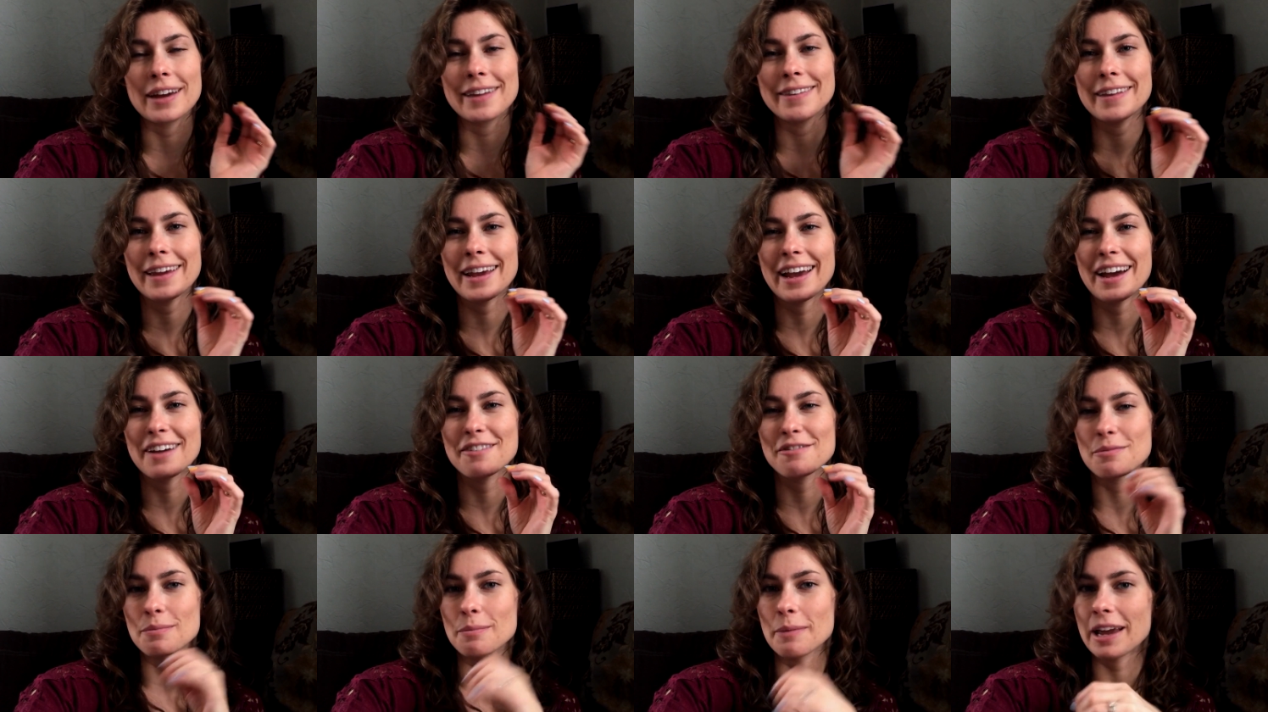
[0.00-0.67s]
and they
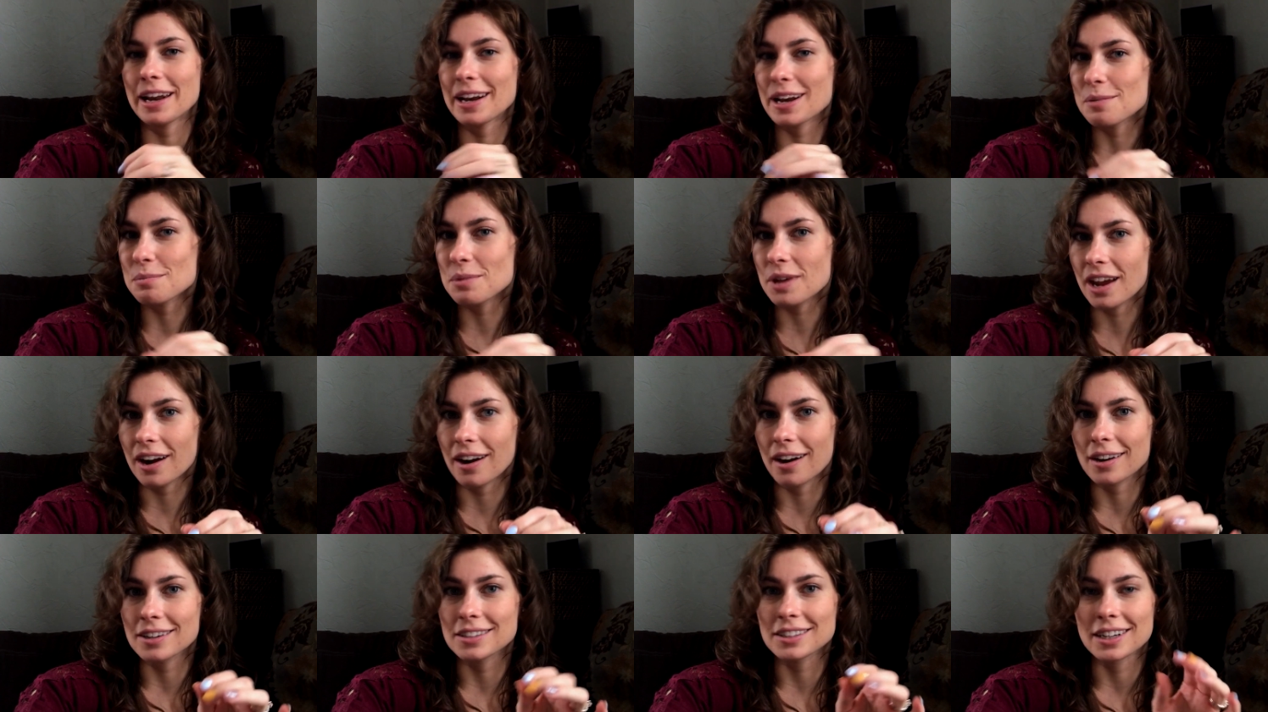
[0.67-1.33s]
have made up
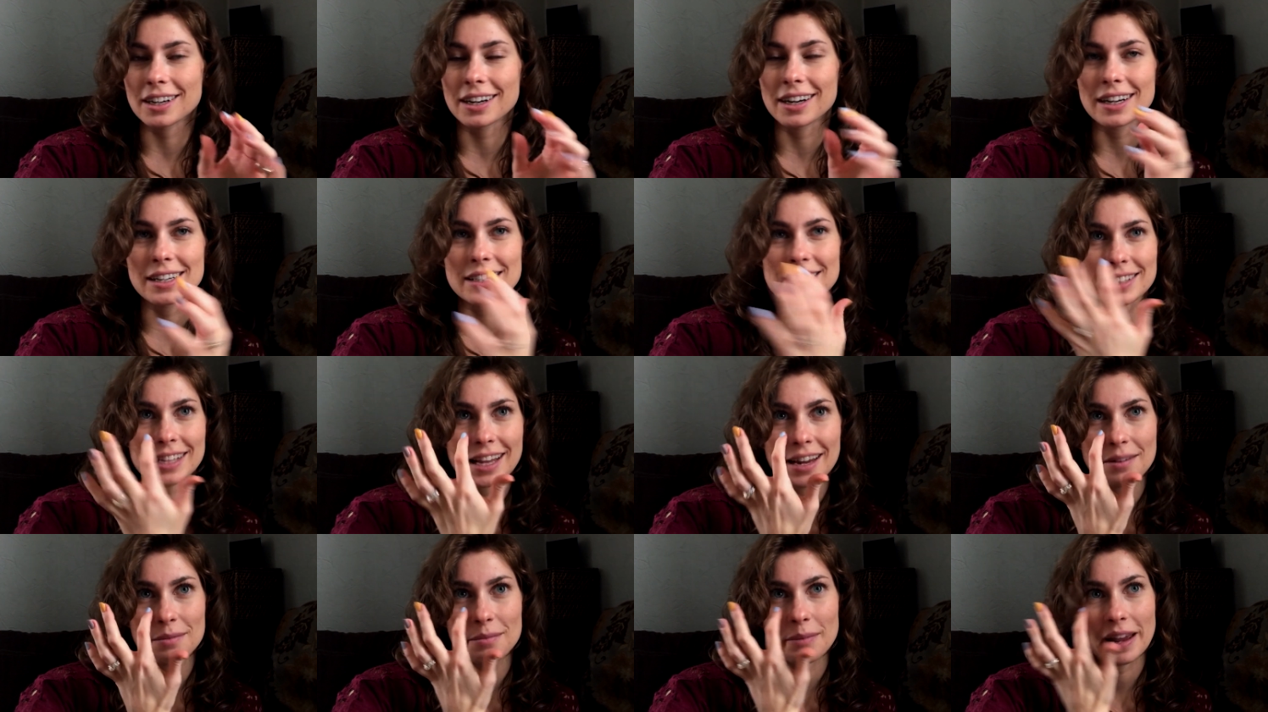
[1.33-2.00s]
characters
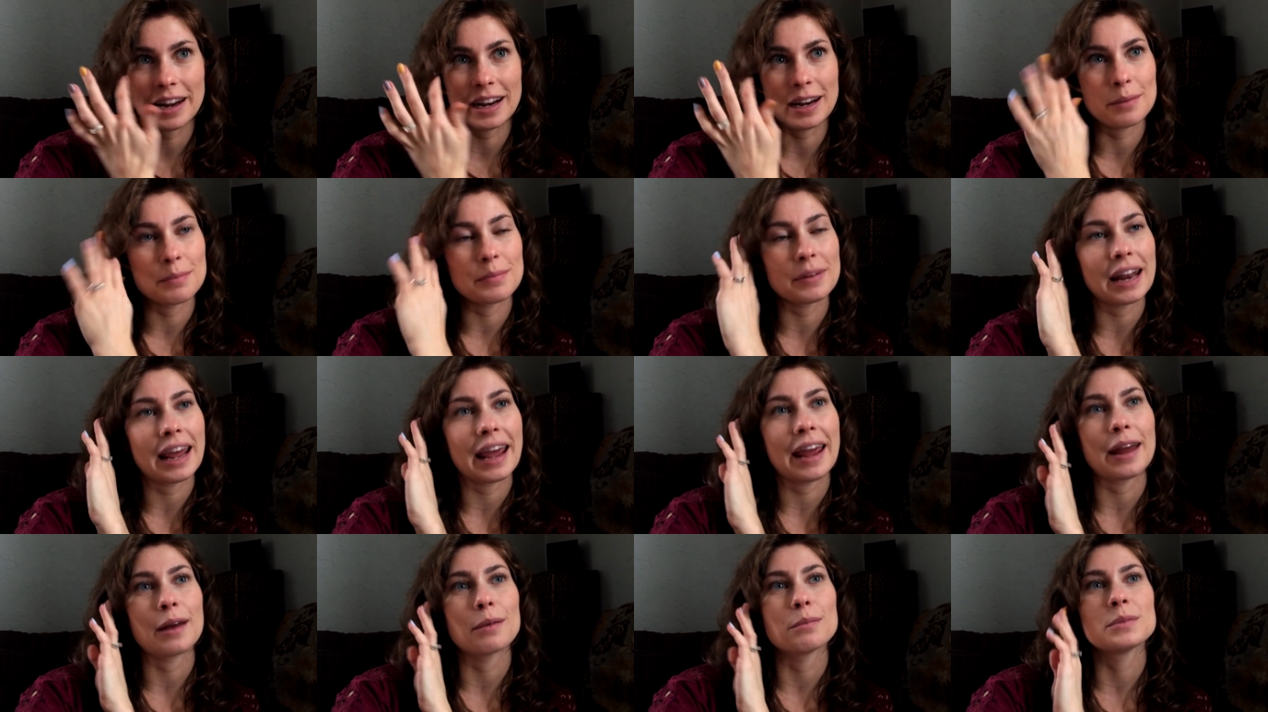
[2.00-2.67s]
and made up
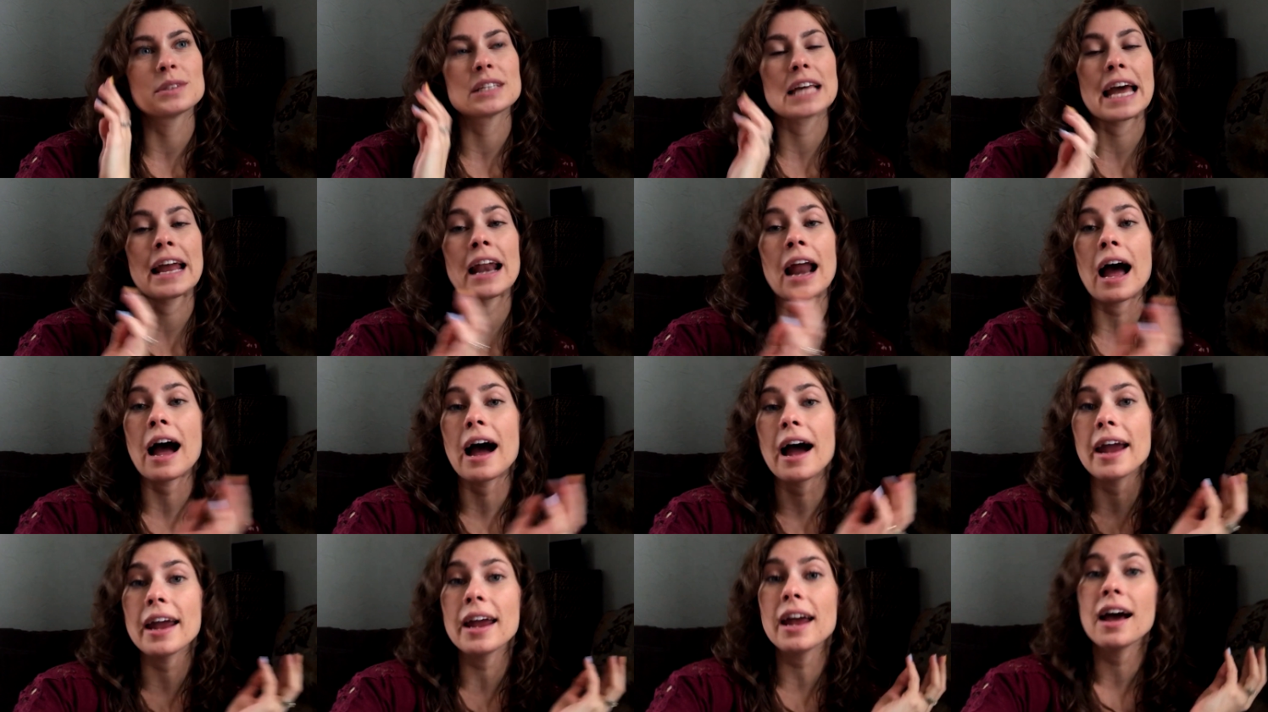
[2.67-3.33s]
names and
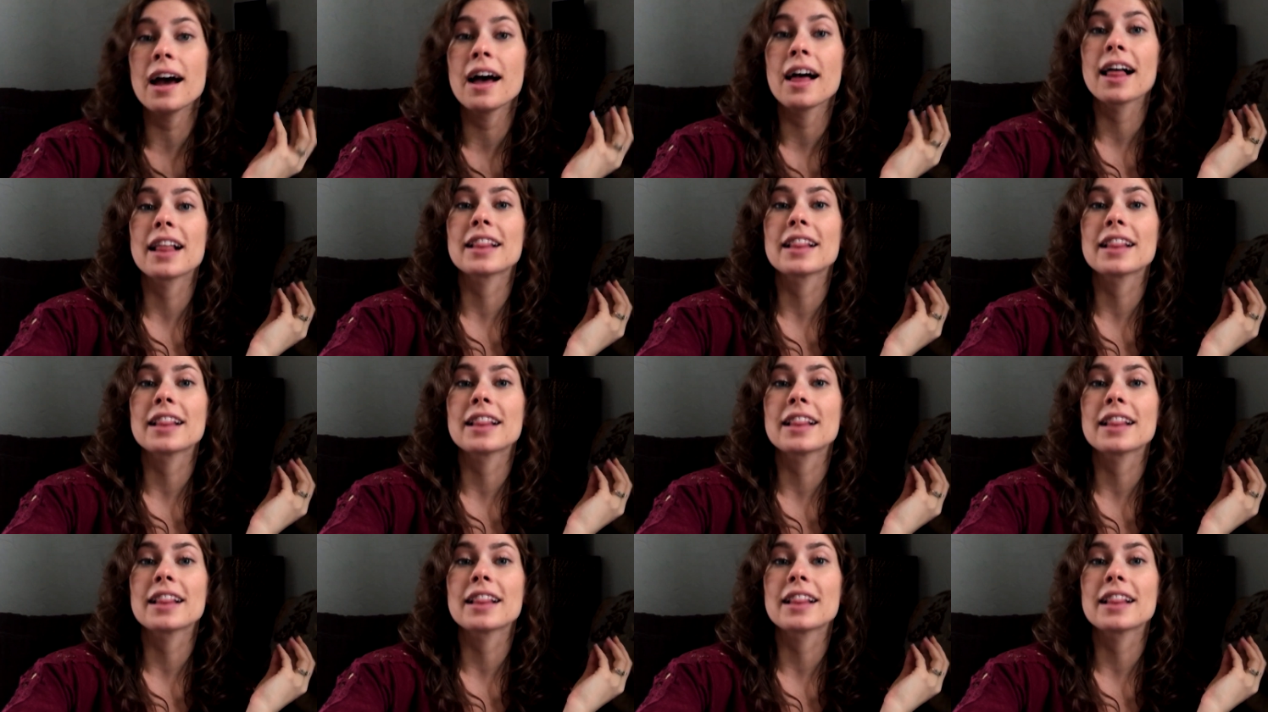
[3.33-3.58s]
I